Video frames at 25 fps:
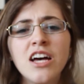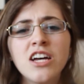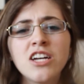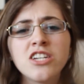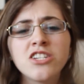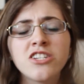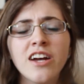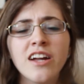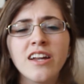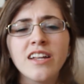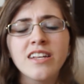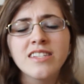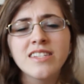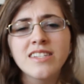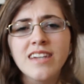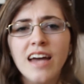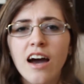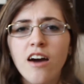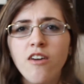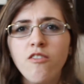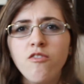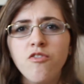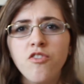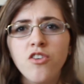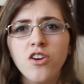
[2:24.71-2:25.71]
shutting
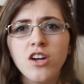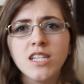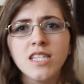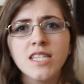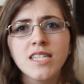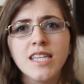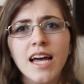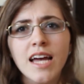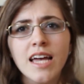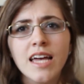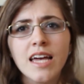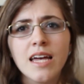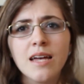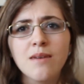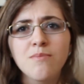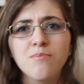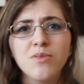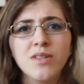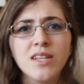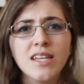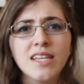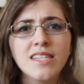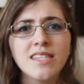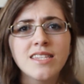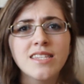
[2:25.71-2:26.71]
down for a second,
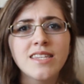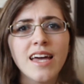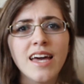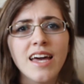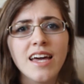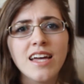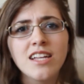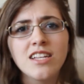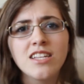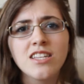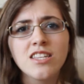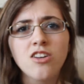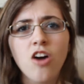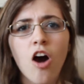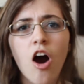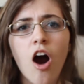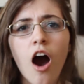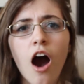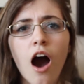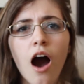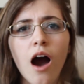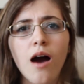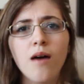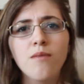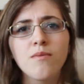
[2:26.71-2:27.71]
please stay
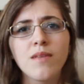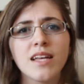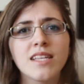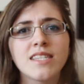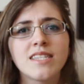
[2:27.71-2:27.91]
calm,